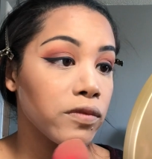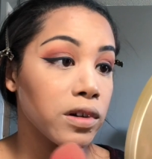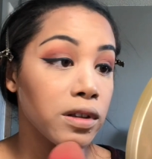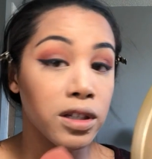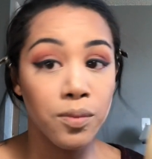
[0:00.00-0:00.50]

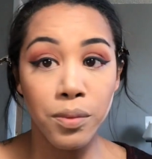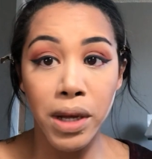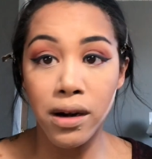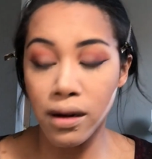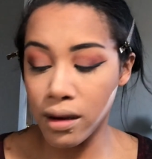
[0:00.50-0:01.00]
looks
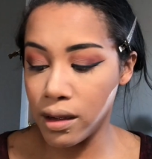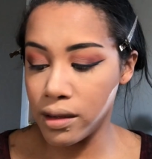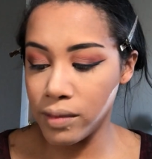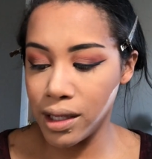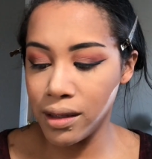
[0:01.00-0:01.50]
better
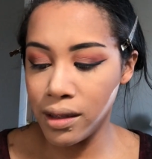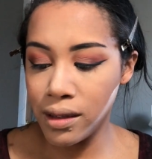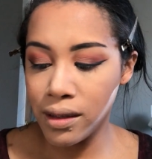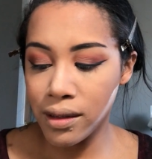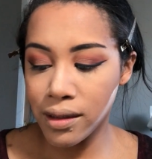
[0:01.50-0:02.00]
on me
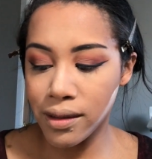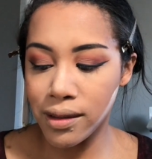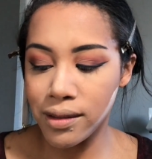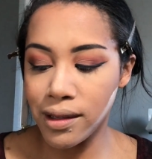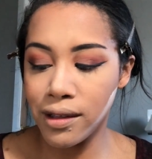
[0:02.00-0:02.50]

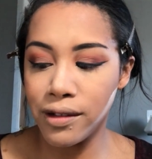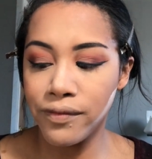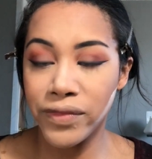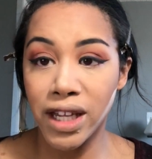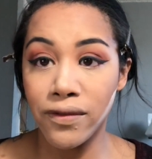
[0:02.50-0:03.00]
because, hello,
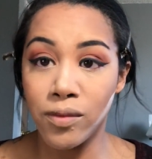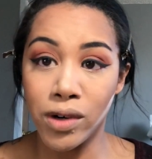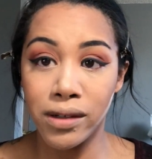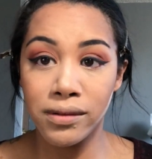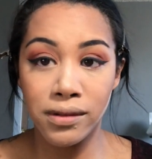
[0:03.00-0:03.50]
I have a
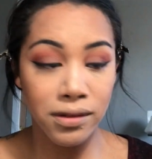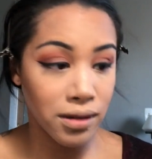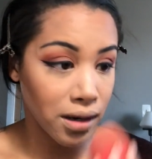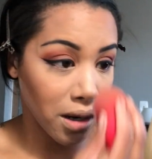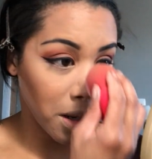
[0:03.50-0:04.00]
more
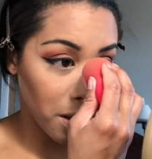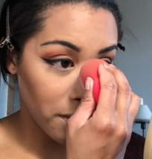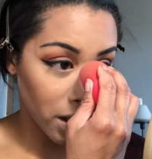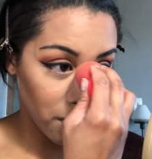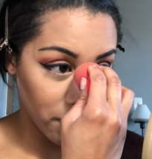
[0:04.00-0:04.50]
darker
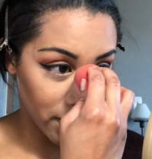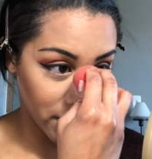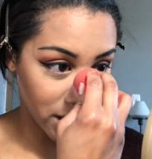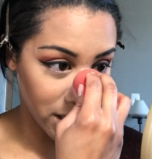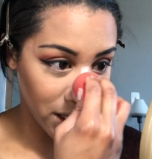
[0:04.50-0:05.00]

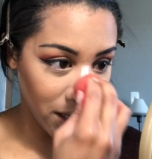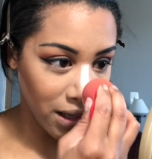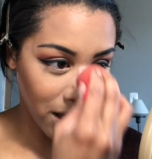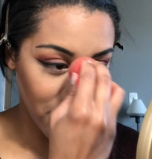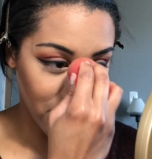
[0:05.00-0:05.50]
complexion.
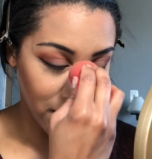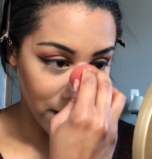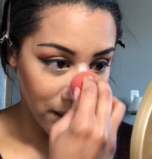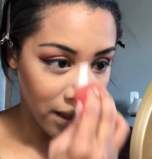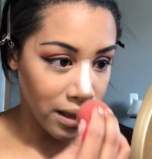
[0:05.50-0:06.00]

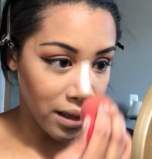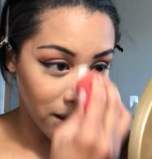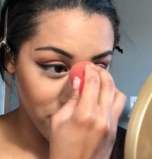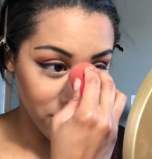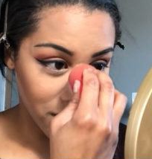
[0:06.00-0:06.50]
And
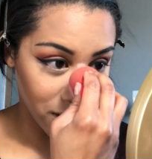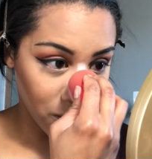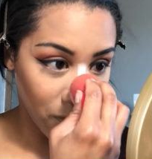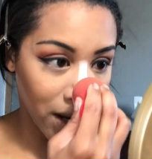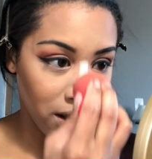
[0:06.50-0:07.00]
this one is just
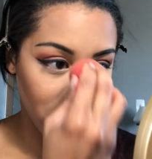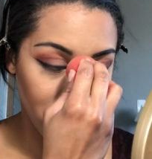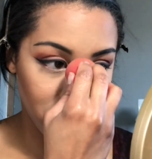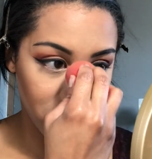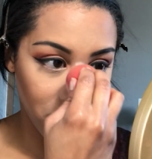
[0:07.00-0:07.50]
white.
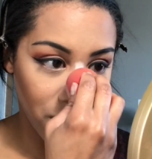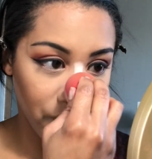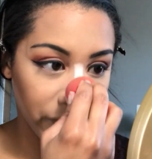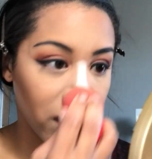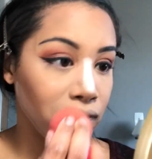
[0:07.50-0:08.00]
And so
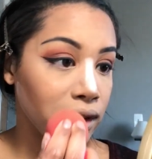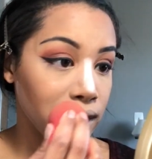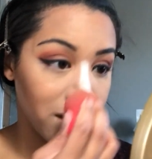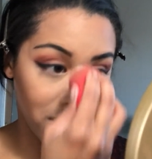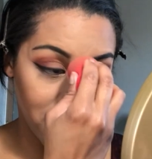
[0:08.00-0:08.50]
I feel like
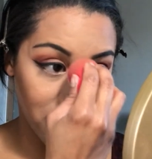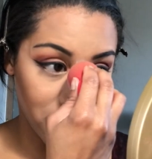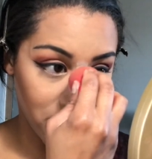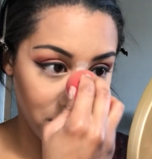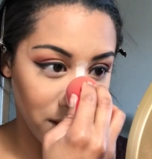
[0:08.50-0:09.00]
it doesn't,